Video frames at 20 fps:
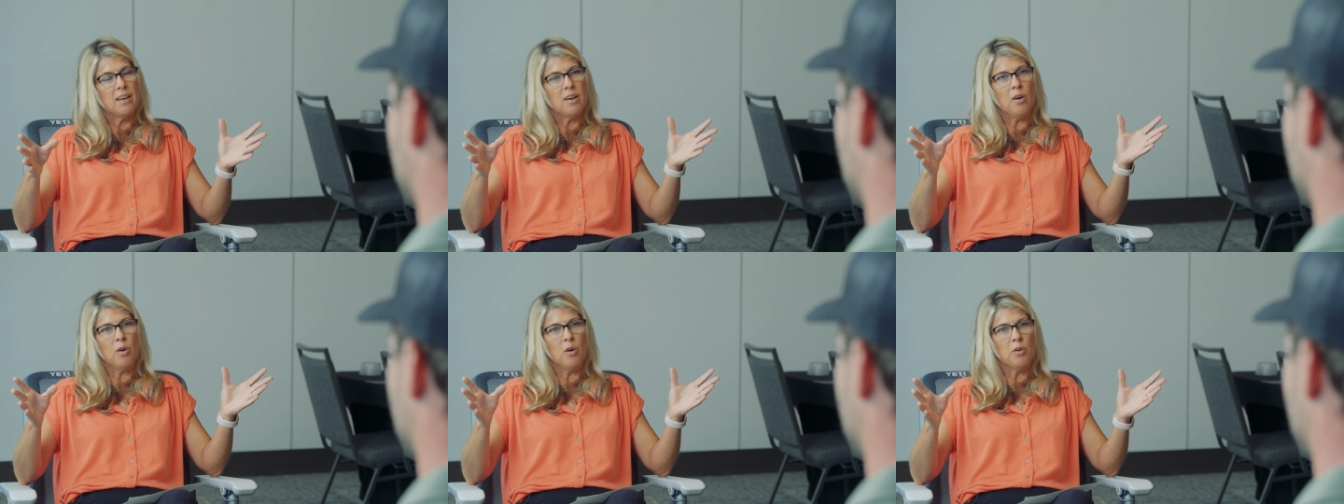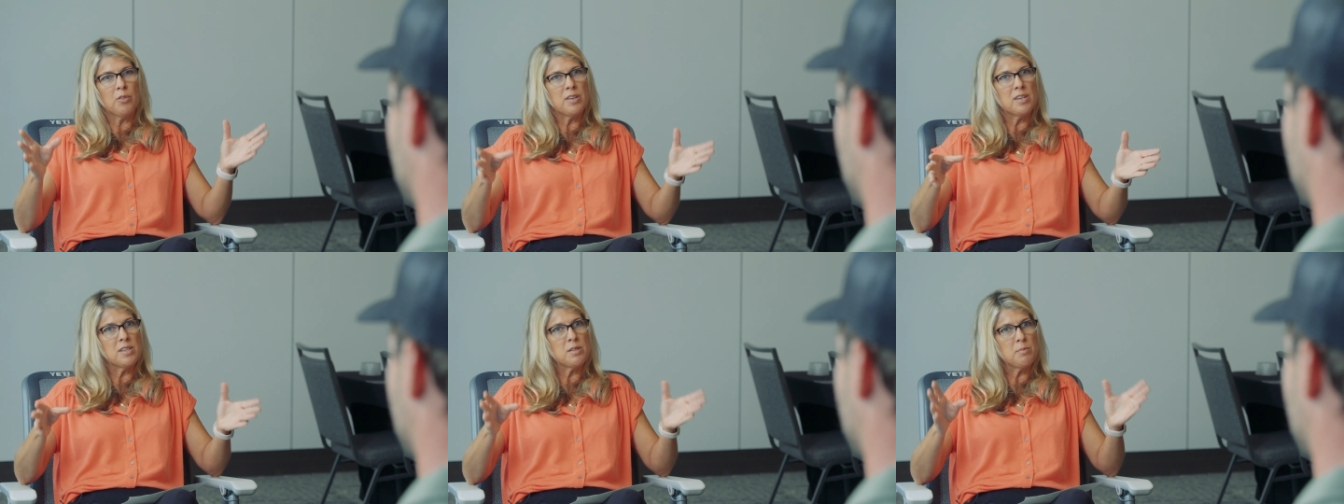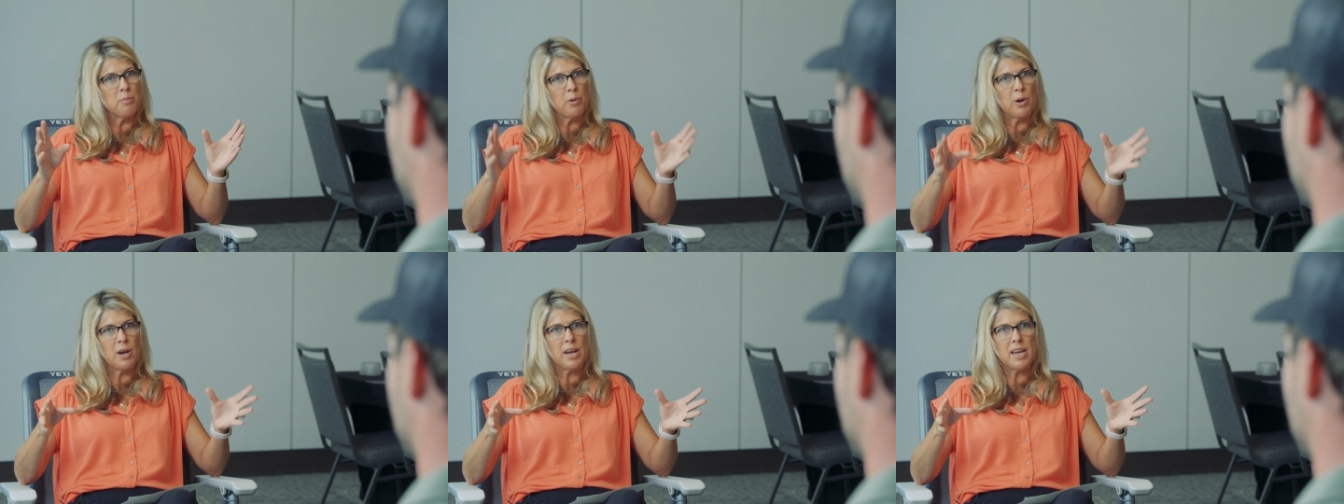all these
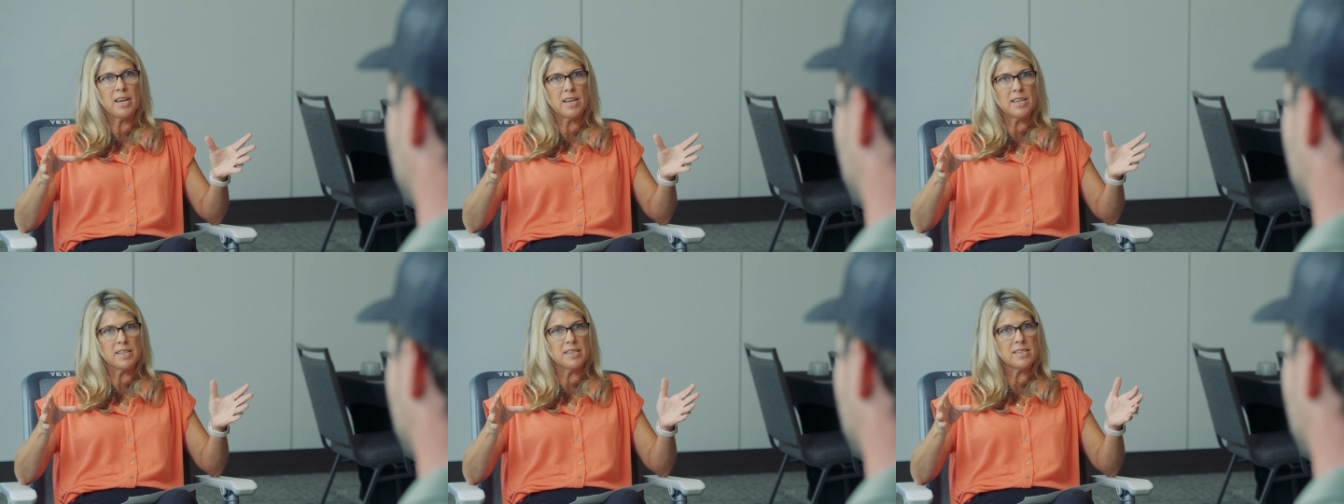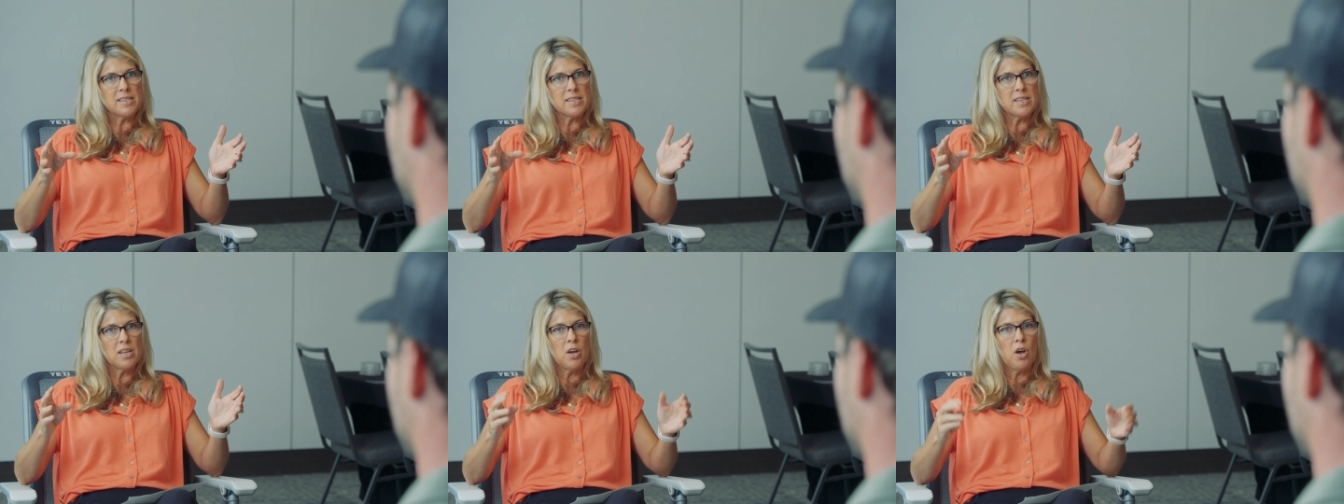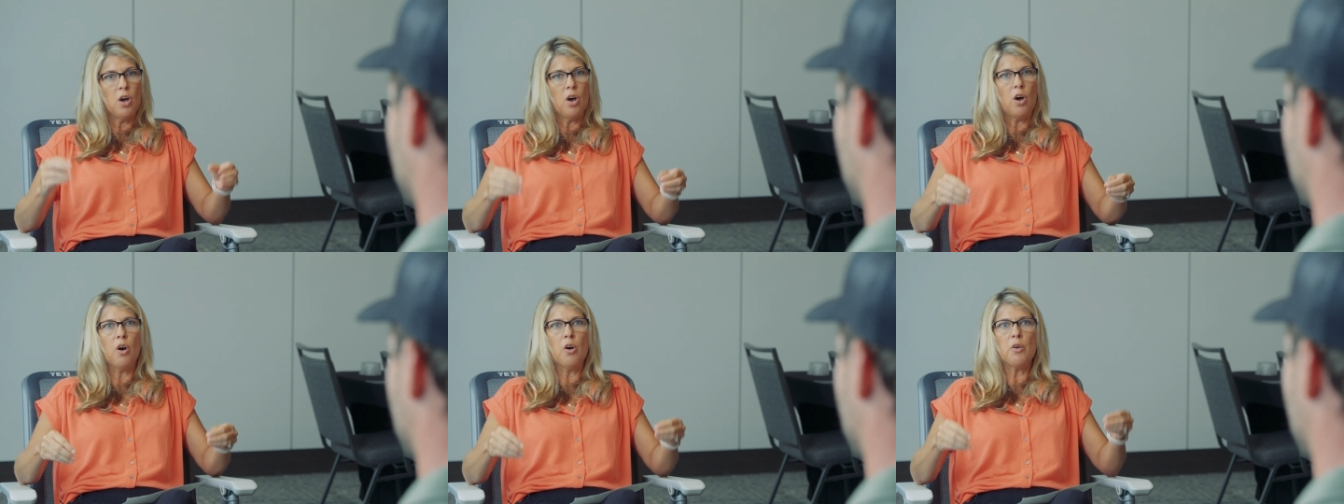brands,
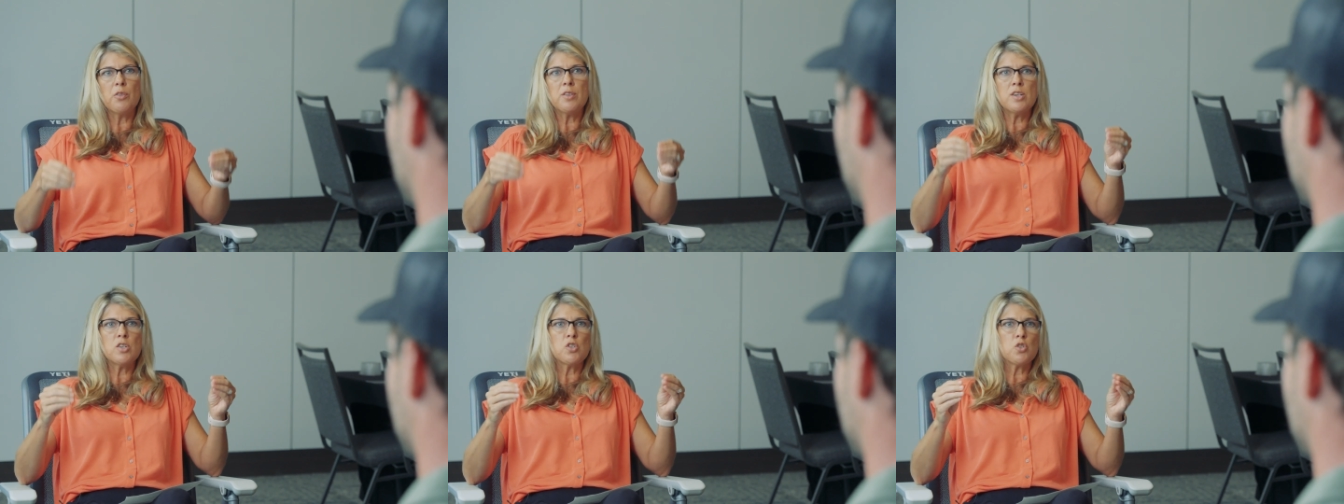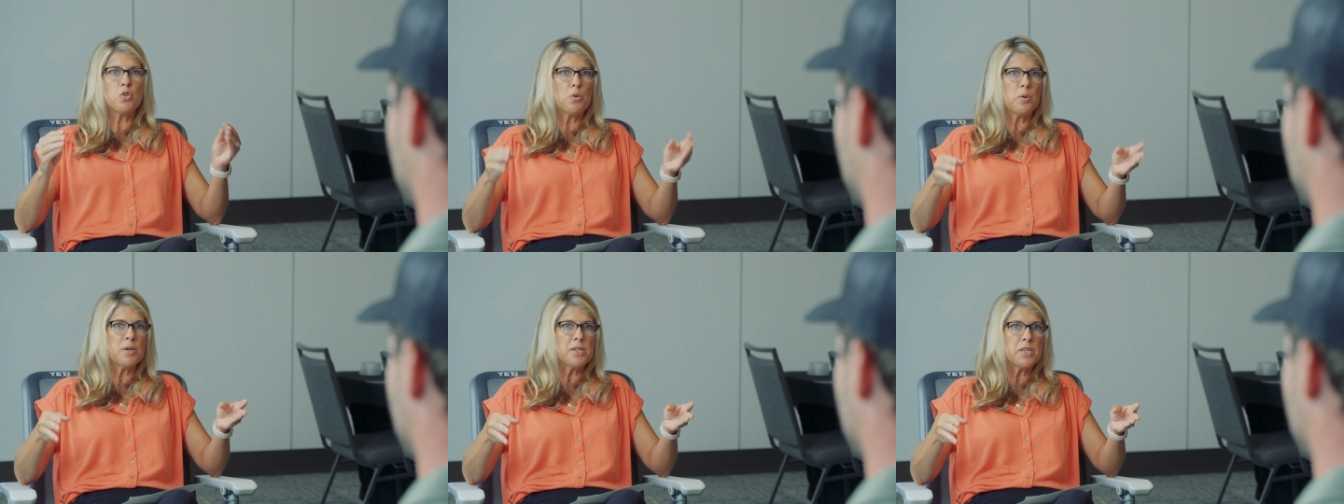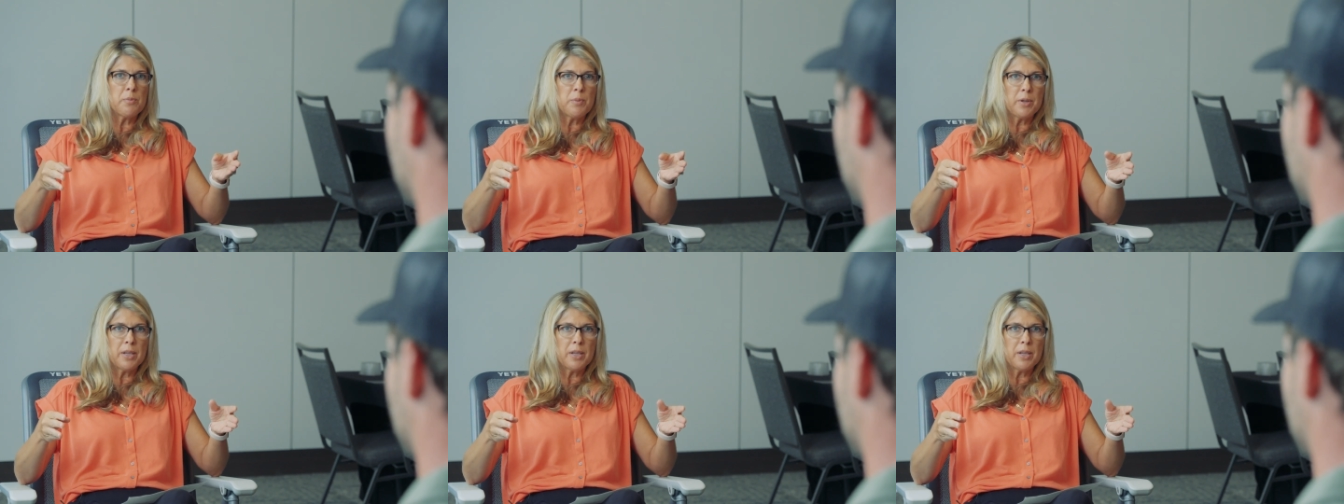all these tourism